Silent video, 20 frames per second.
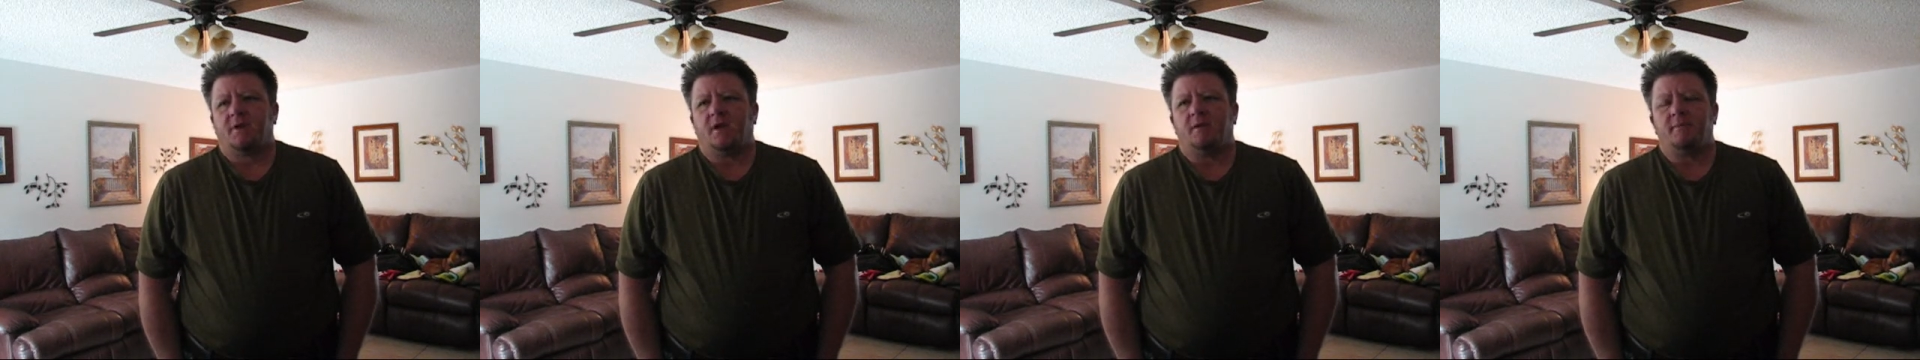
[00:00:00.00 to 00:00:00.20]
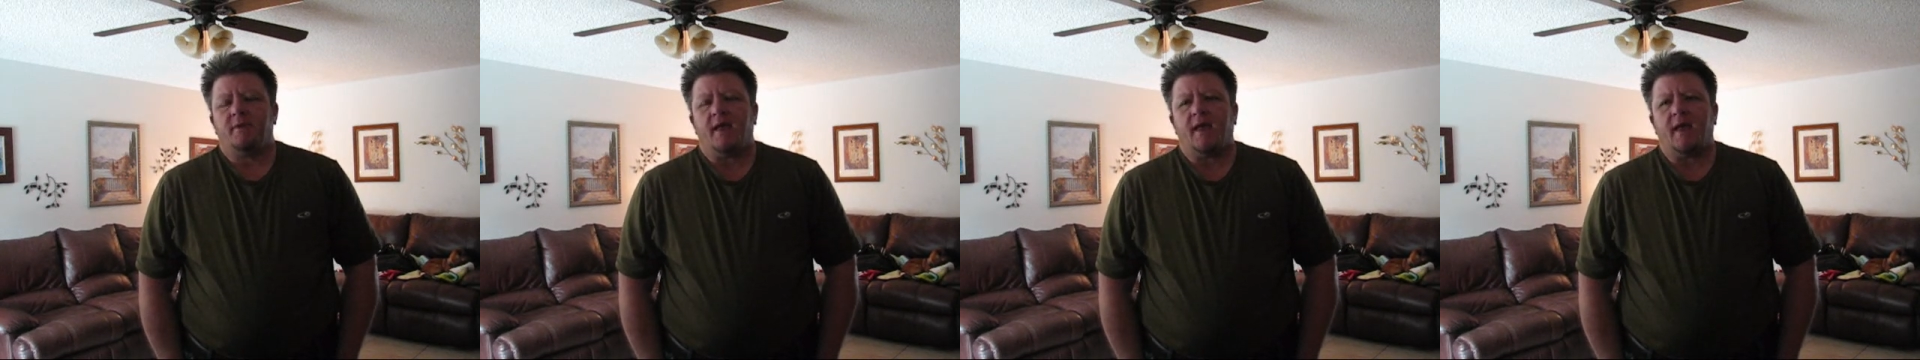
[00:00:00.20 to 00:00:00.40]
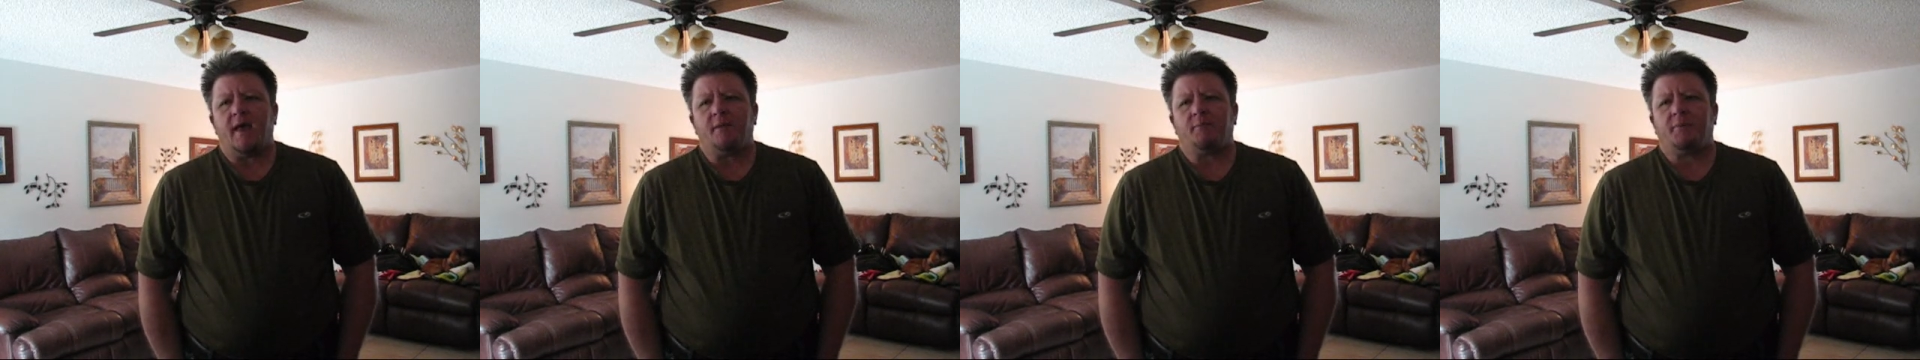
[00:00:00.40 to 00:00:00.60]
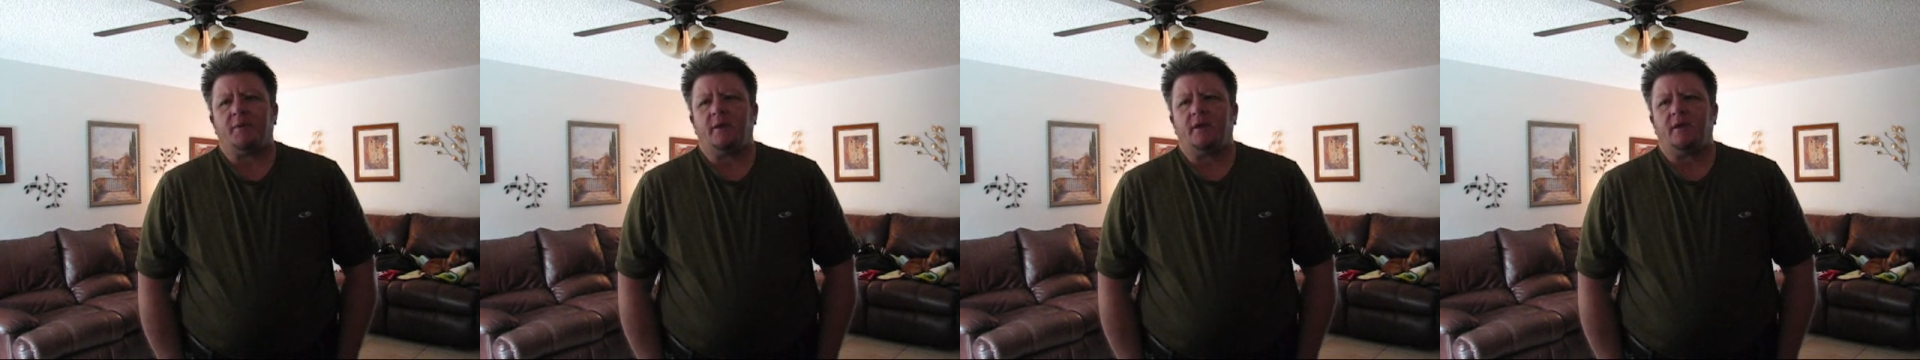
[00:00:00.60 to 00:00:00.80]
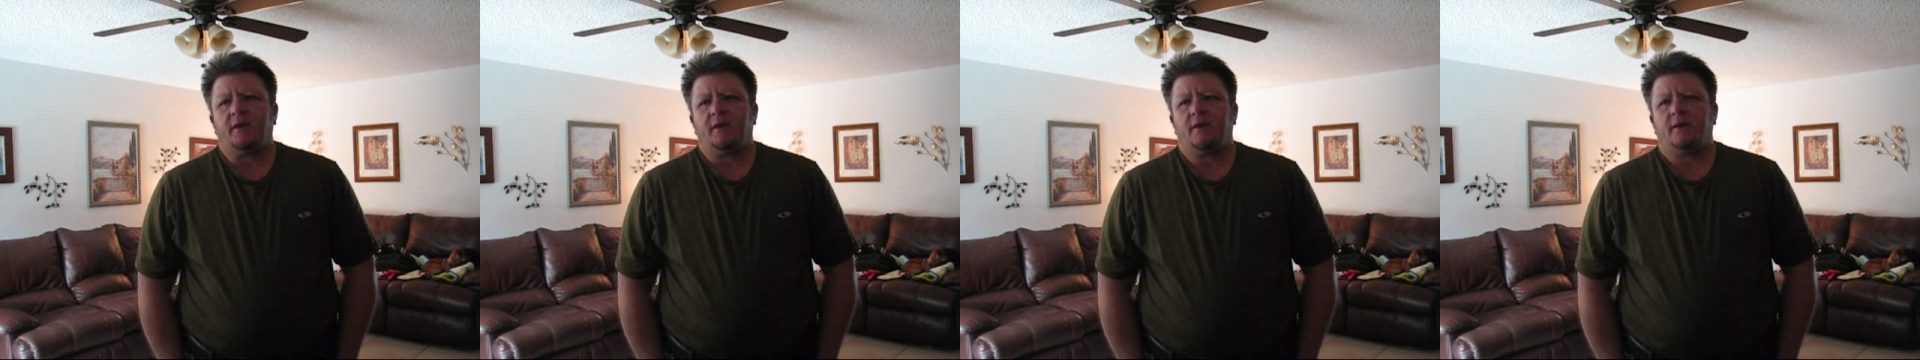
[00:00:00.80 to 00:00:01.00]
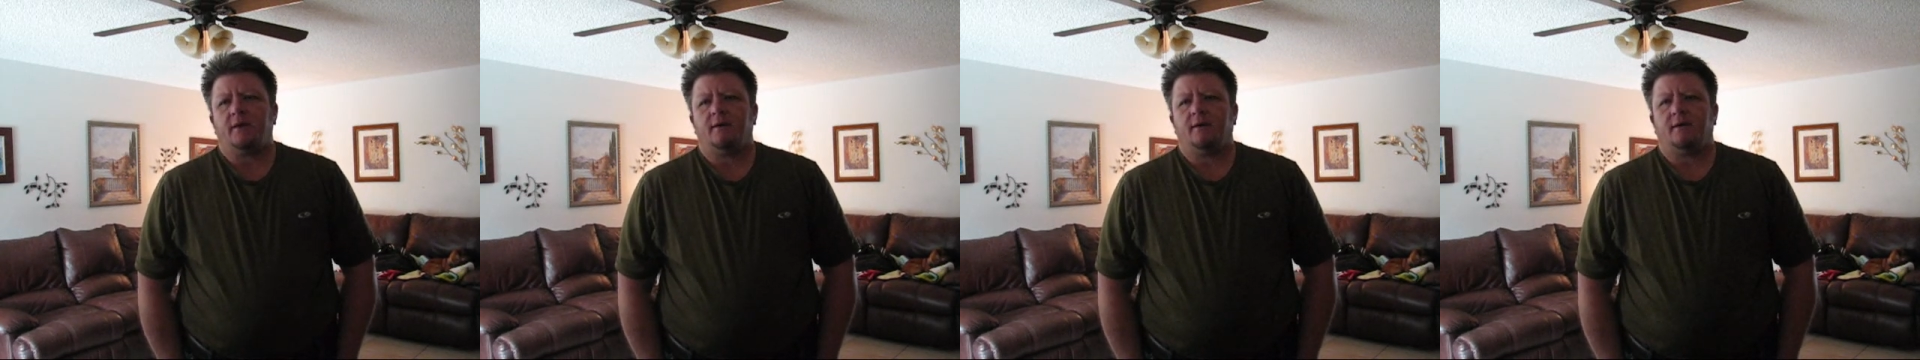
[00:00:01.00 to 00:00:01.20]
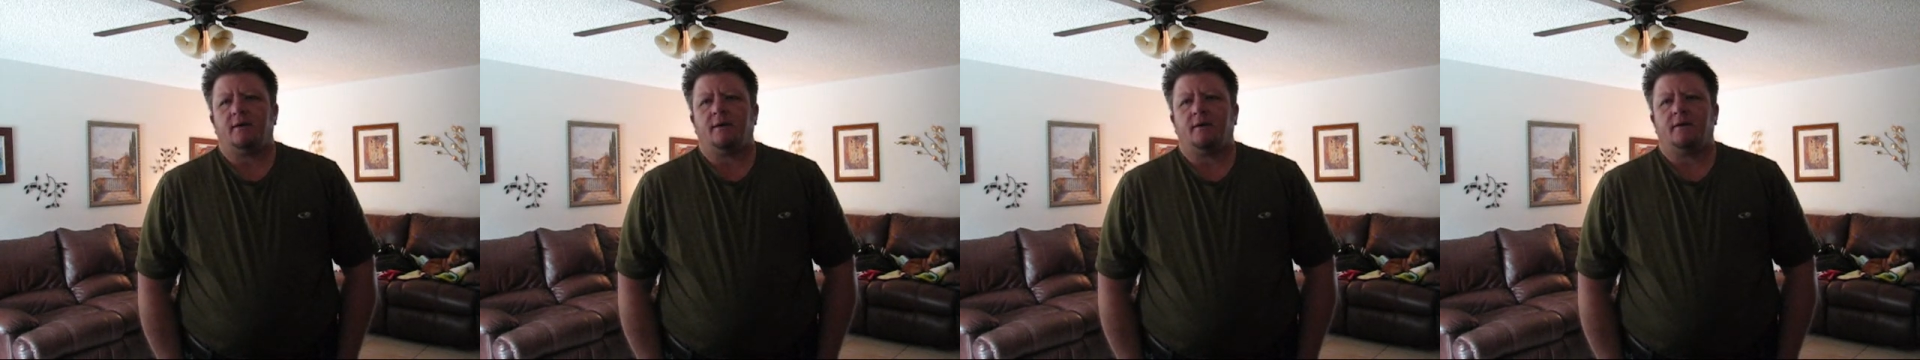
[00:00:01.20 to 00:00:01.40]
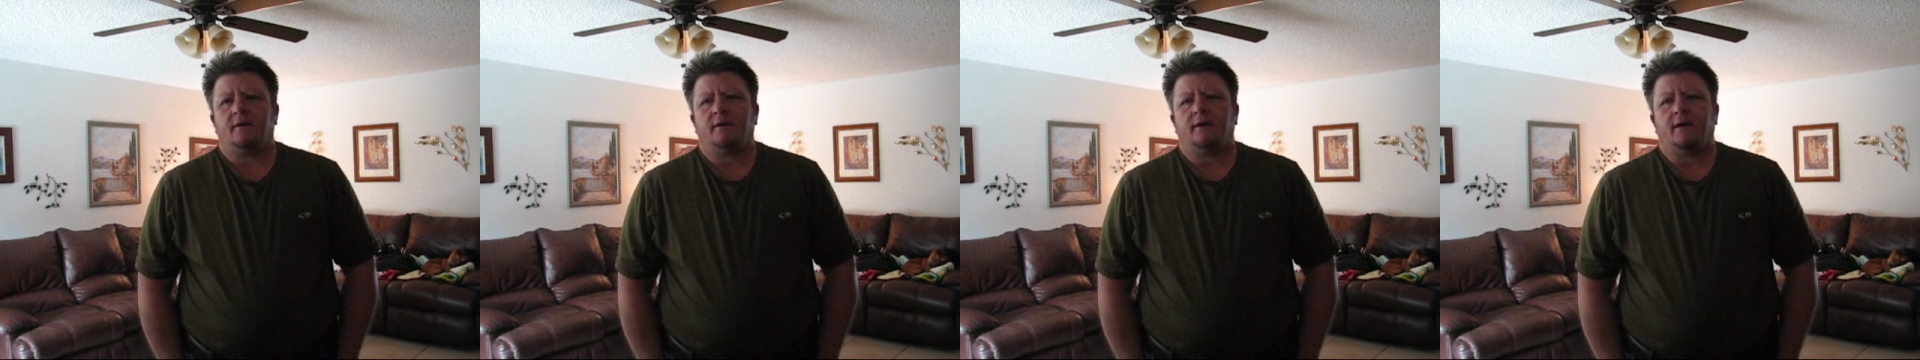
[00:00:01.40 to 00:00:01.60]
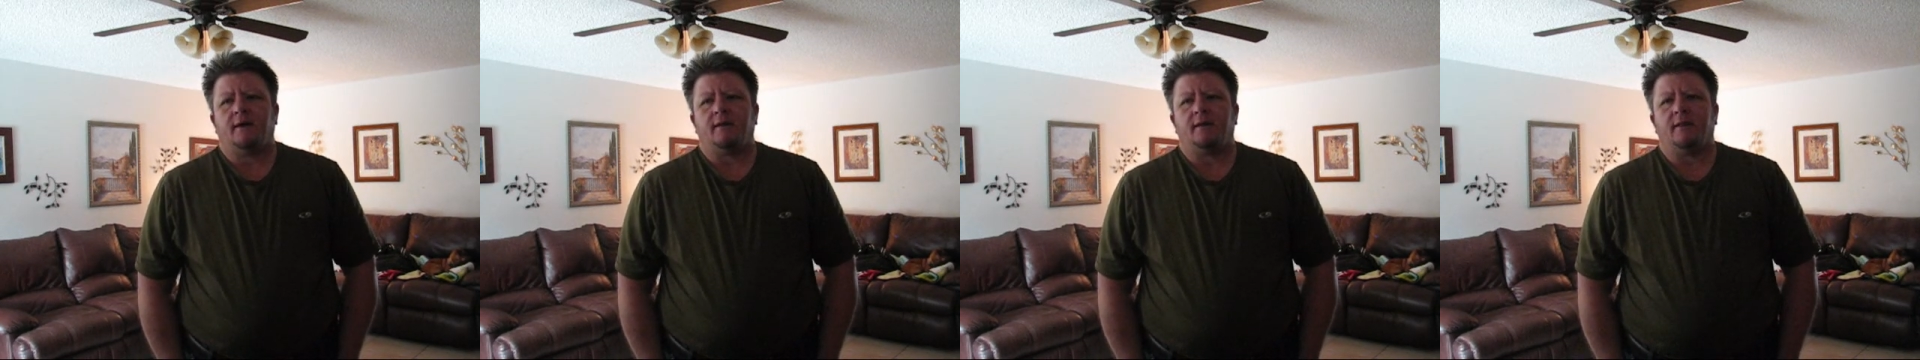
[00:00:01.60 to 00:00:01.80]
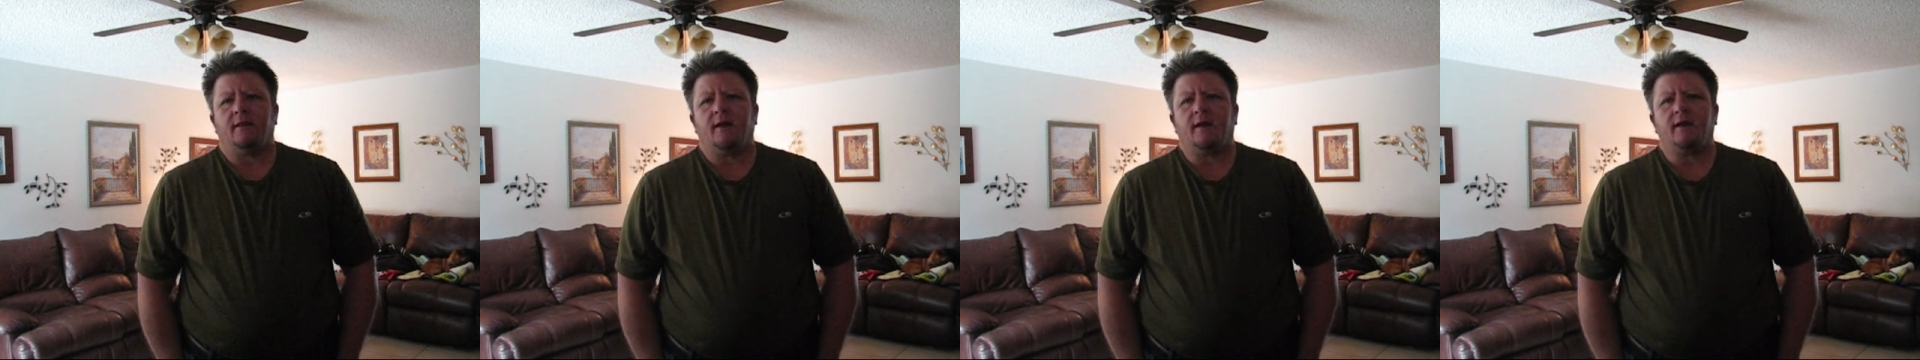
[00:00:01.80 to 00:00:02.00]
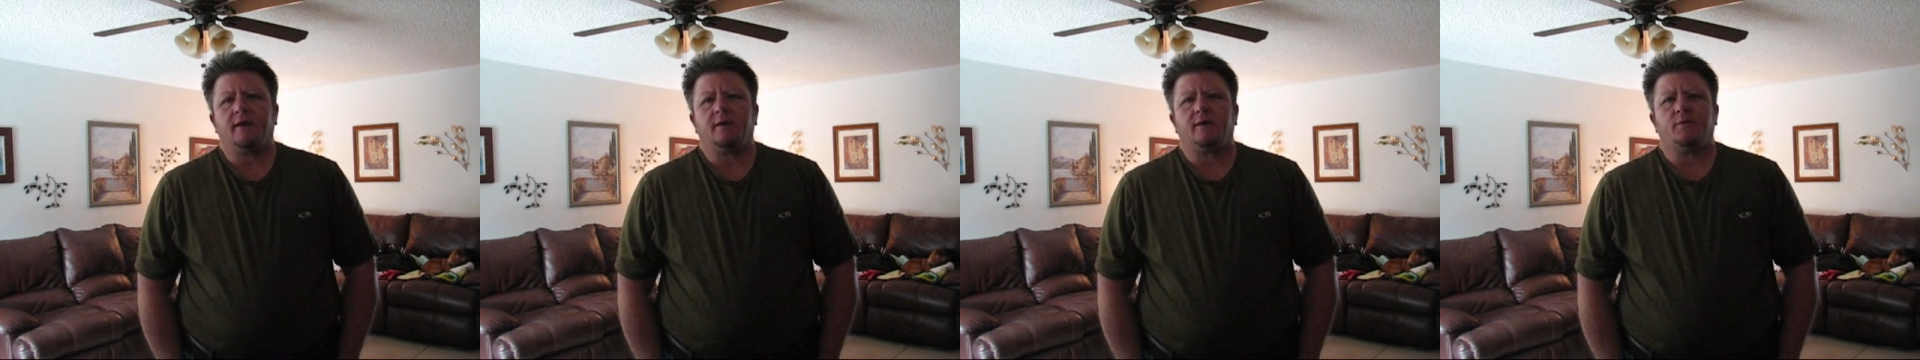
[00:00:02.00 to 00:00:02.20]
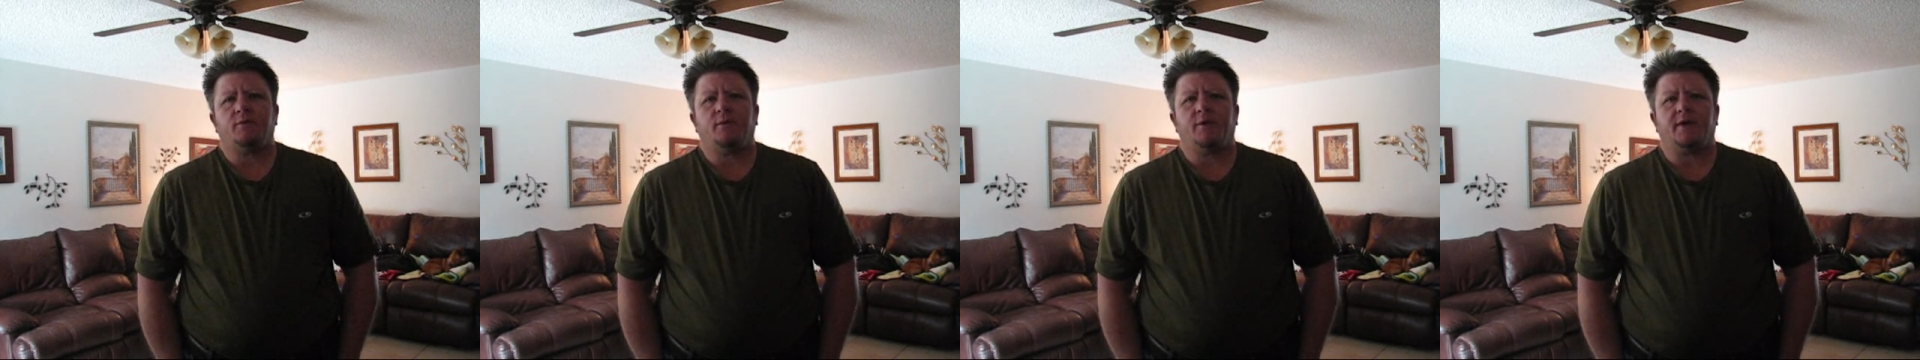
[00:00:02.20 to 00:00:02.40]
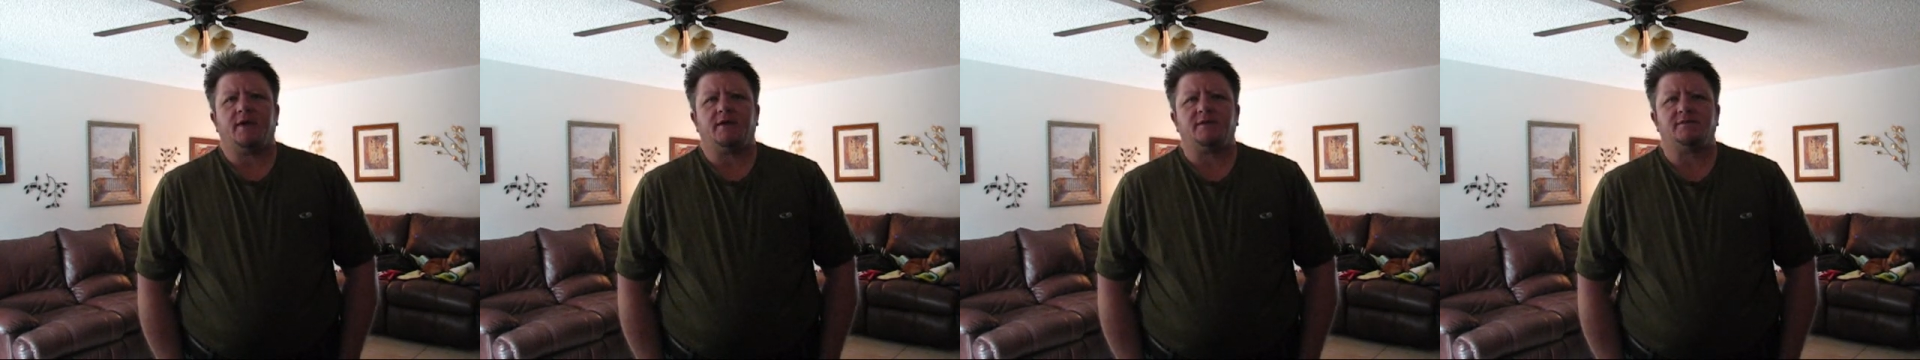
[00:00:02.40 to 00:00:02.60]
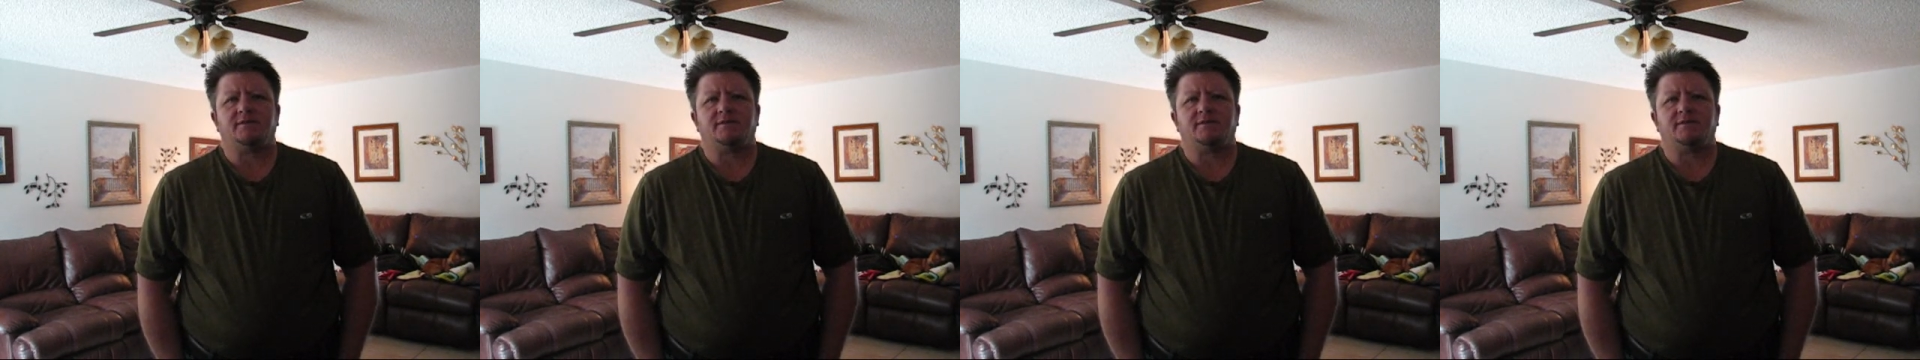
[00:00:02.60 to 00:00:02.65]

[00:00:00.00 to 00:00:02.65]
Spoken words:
I'm happy. I like what I